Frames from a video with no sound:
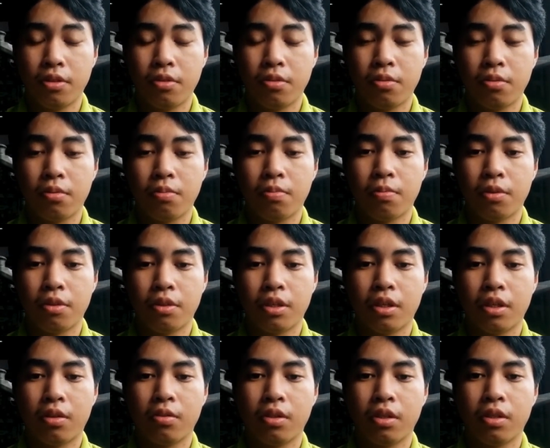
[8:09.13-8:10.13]
is to
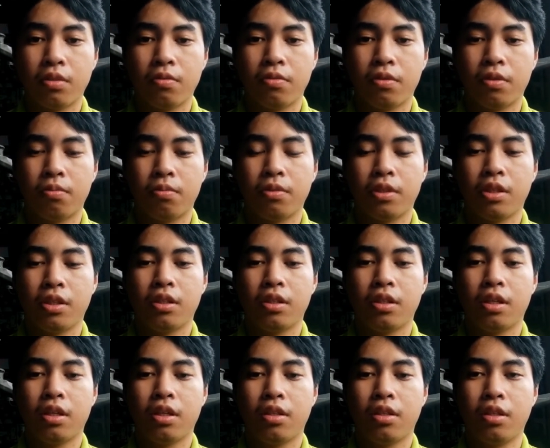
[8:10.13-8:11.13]
protect our hand from
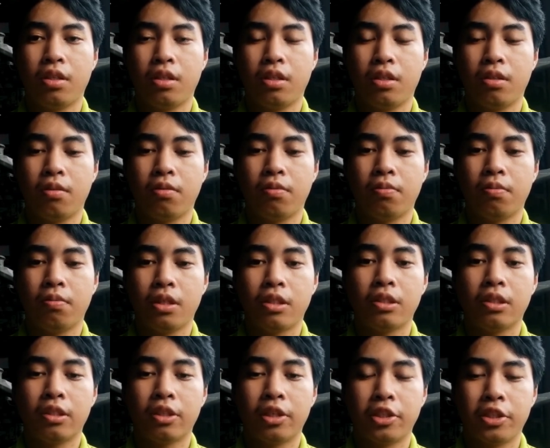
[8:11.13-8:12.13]
getting any
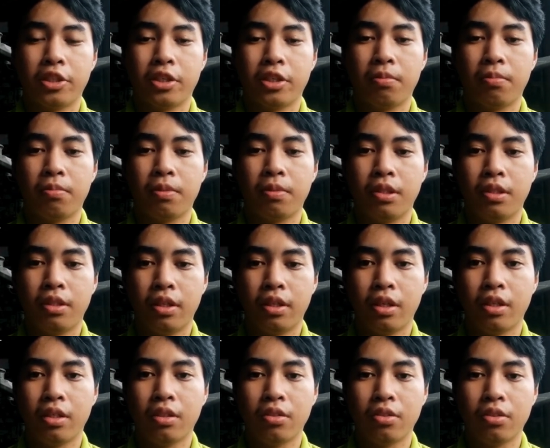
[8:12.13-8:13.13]
scratch and burn,
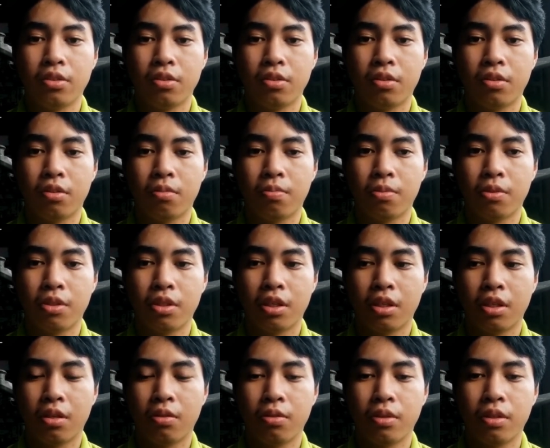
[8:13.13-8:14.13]
and also
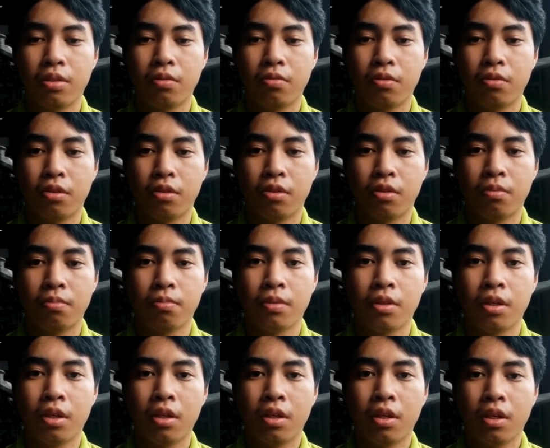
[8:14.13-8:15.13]
protect our hands from
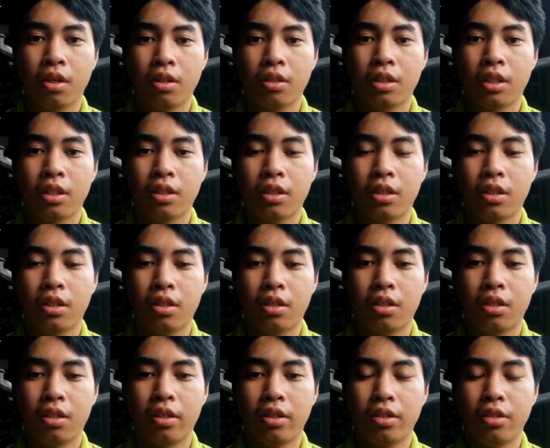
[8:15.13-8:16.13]

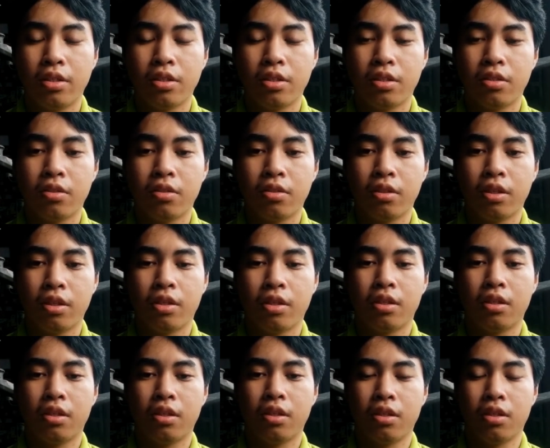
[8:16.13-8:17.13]
getting injuries
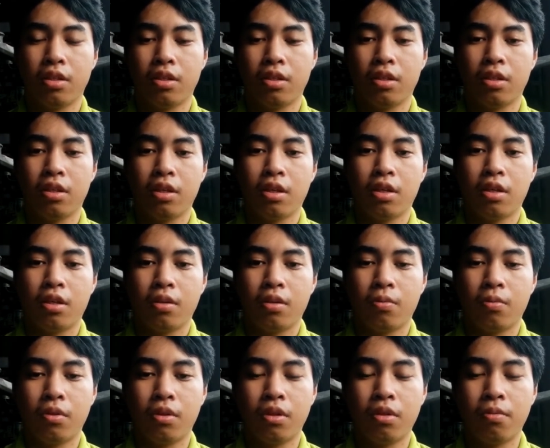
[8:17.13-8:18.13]
during the
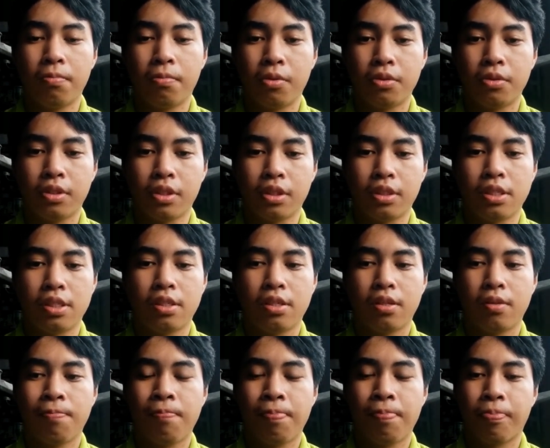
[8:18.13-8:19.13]
working
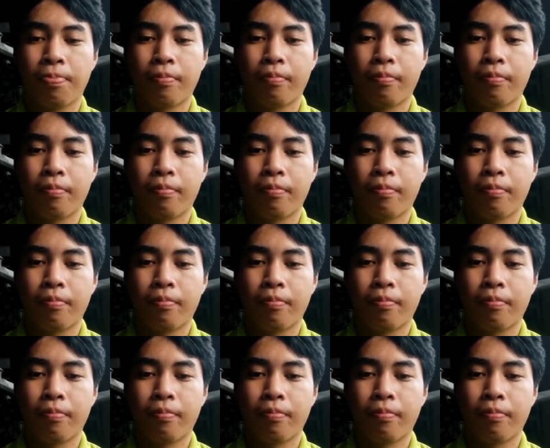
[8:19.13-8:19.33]
process.